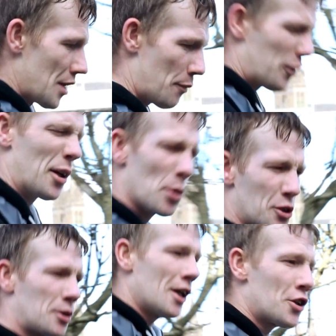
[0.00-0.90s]
Everything was
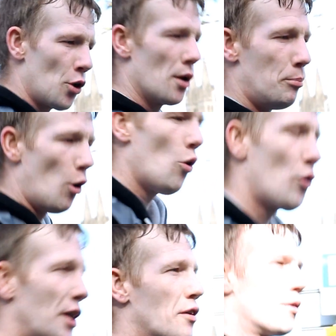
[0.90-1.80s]
sort of
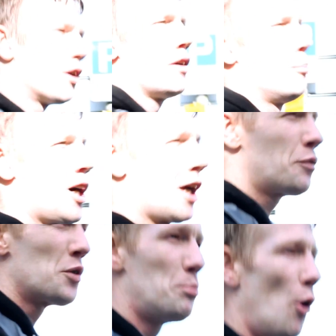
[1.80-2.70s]
boring. My
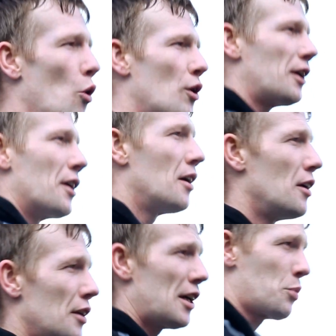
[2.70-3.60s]
life was boring.
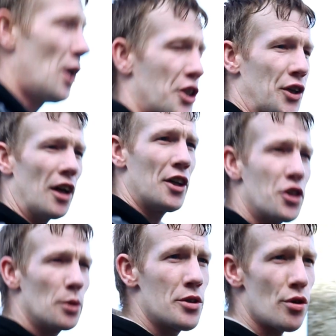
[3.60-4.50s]
That's why I started
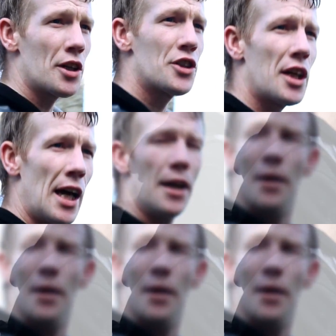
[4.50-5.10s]
doing drugs again.